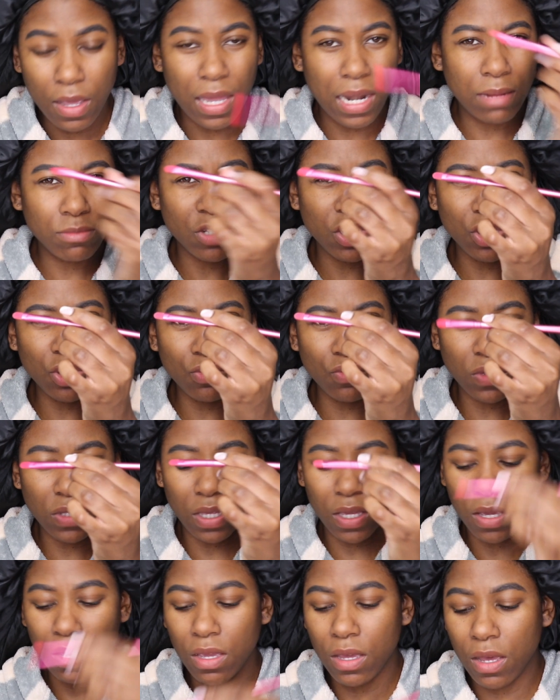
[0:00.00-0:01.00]
And I'm just
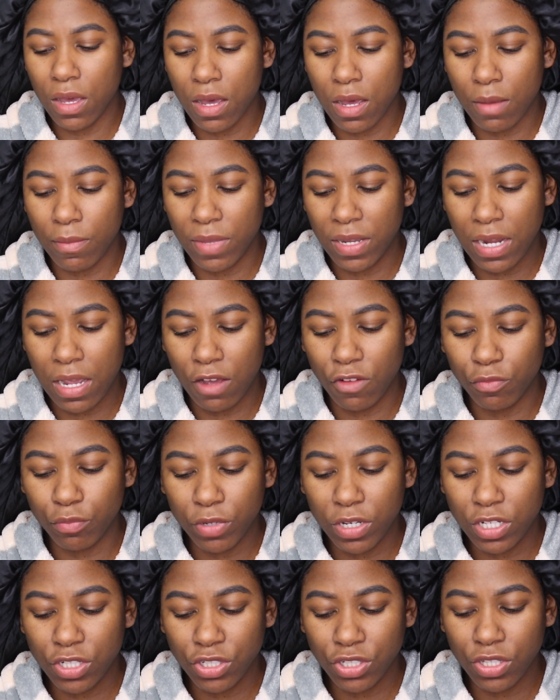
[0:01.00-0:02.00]
using an e.l.f.
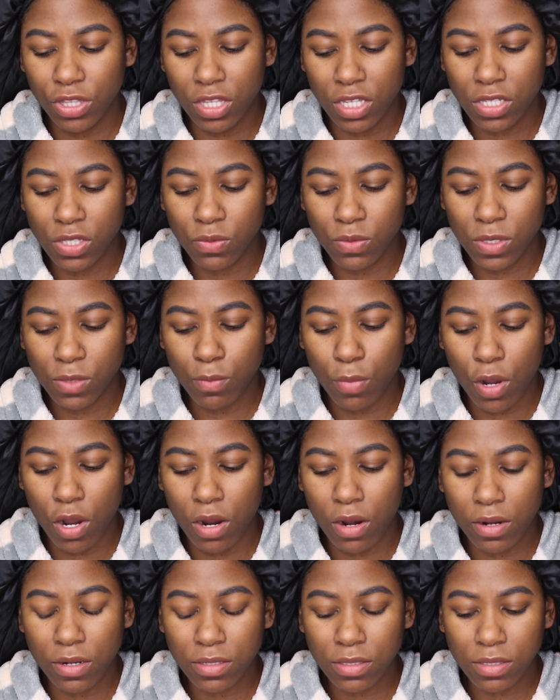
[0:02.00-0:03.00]
brush. This was
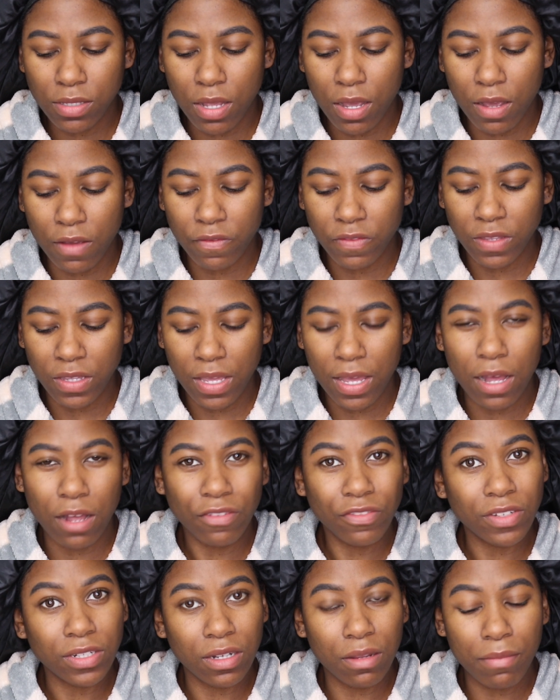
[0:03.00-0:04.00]
part of the
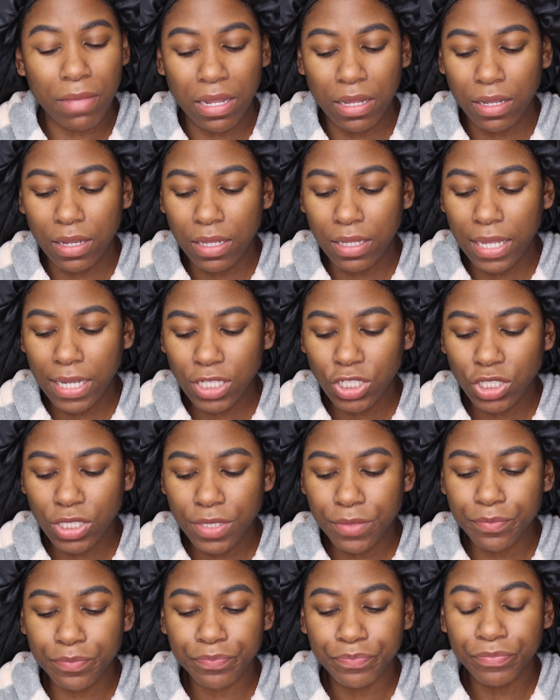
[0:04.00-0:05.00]
e.l.f. and Nabella
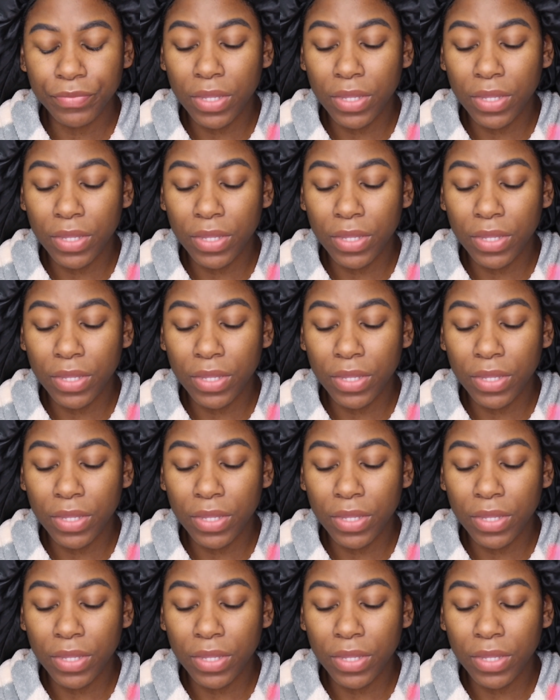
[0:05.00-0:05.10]
collection.